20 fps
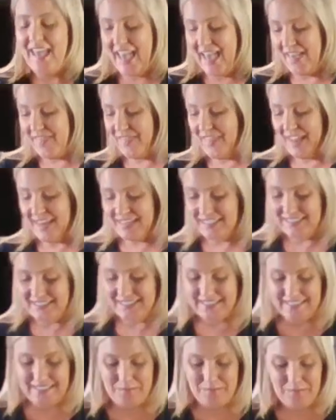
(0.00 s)
And then
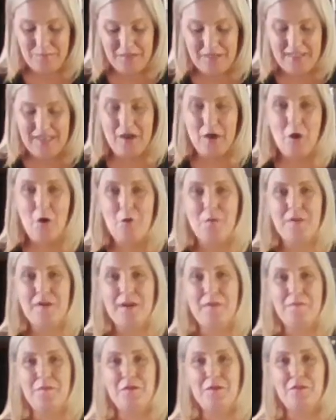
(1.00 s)
simply open
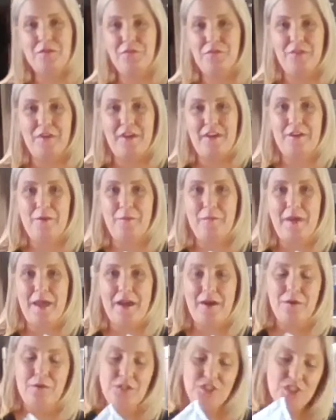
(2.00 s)
up your Alfredo
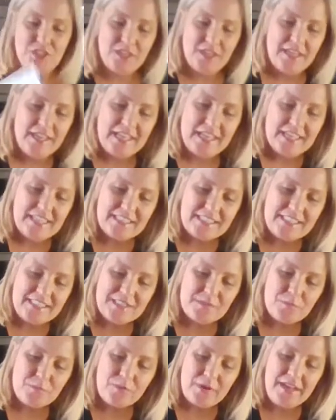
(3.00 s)
pouch,
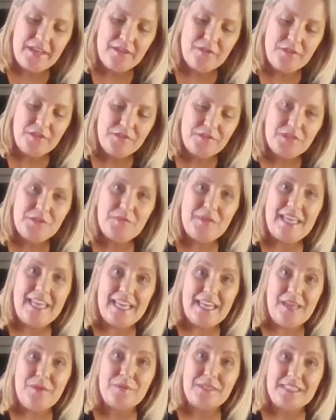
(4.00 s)
sprinkle the
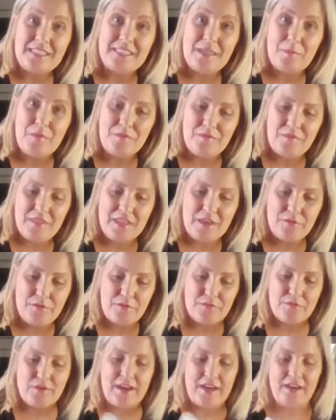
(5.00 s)
zucchini with some of the
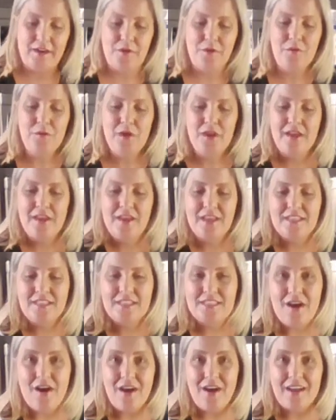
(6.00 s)
Alfredo,
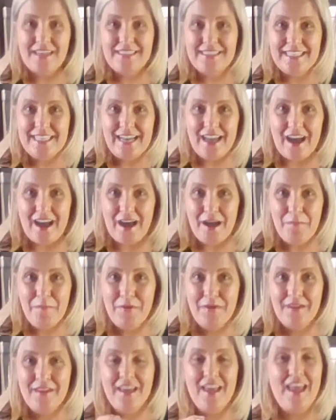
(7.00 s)
toss it up,
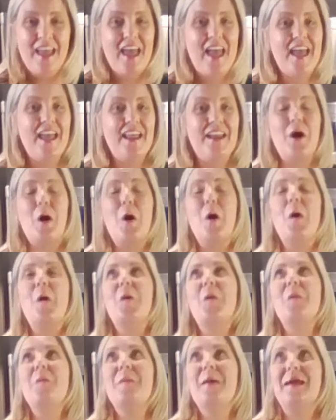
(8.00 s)
and
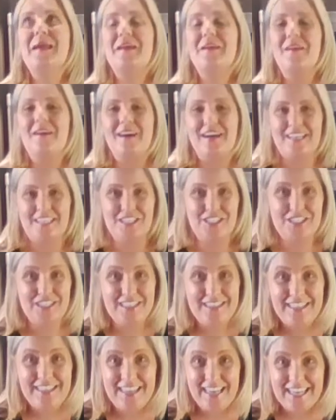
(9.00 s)
oh my
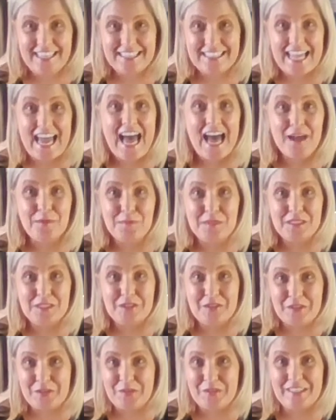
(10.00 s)
gosh, it's
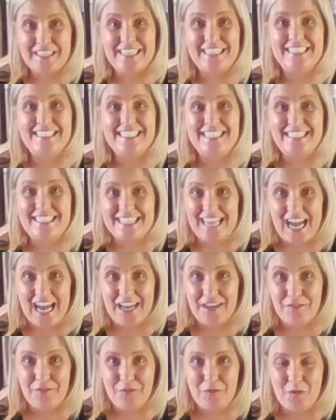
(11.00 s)
absolutely to
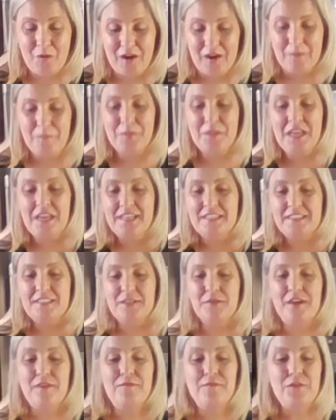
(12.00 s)
die for. So
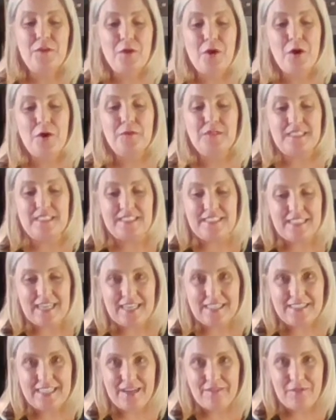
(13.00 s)
if your host
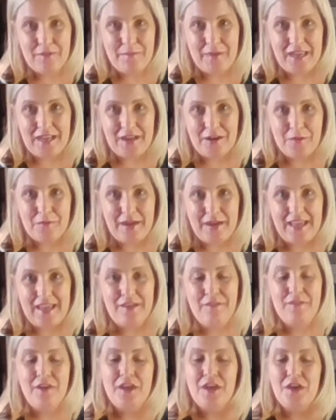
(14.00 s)
does have a
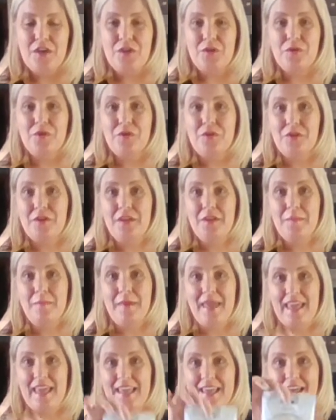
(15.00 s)
microwave, you could
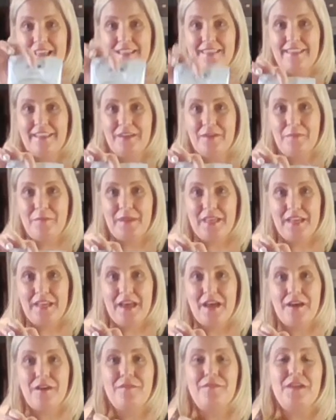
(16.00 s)
make a little bit
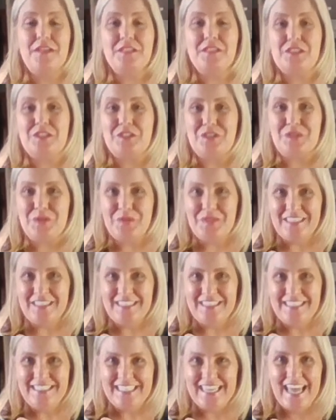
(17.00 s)
of
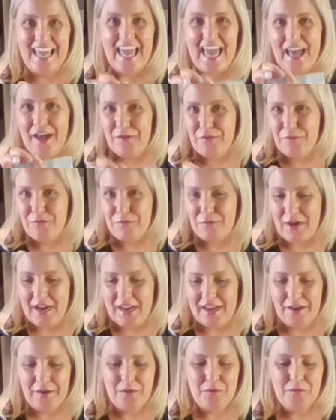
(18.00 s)
zoodled
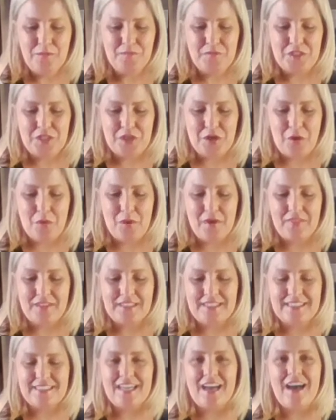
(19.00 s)
Alfredo to go on the
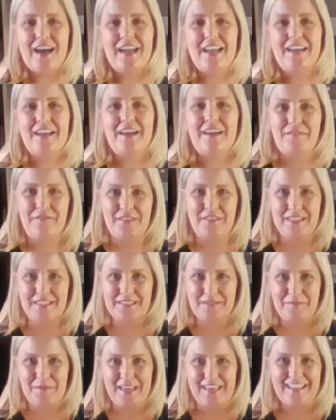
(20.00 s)
side of
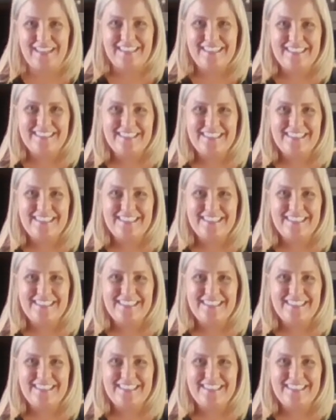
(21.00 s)
this meal.